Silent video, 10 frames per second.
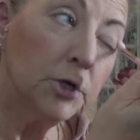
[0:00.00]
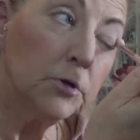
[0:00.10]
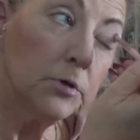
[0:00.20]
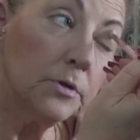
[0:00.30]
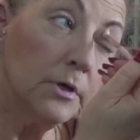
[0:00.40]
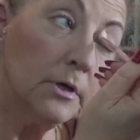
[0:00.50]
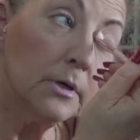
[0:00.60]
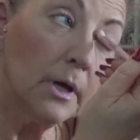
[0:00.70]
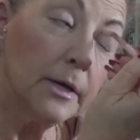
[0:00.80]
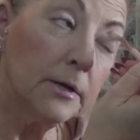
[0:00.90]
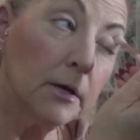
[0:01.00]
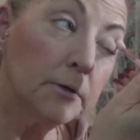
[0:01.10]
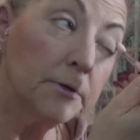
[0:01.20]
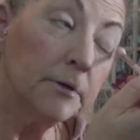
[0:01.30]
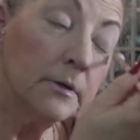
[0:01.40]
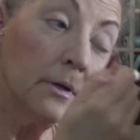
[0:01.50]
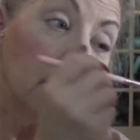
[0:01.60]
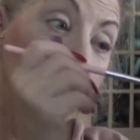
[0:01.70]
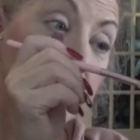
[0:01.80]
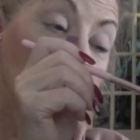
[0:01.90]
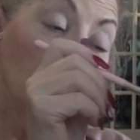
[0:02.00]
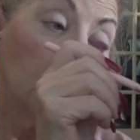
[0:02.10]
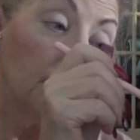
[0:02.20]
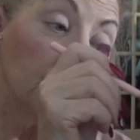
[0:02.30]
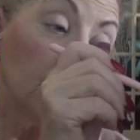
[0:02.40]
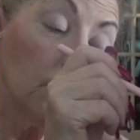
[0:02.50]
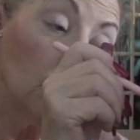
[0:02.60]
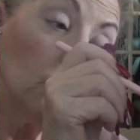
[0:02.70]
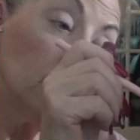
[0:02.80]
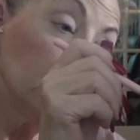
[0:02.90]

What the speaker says: go to the eye doctor. So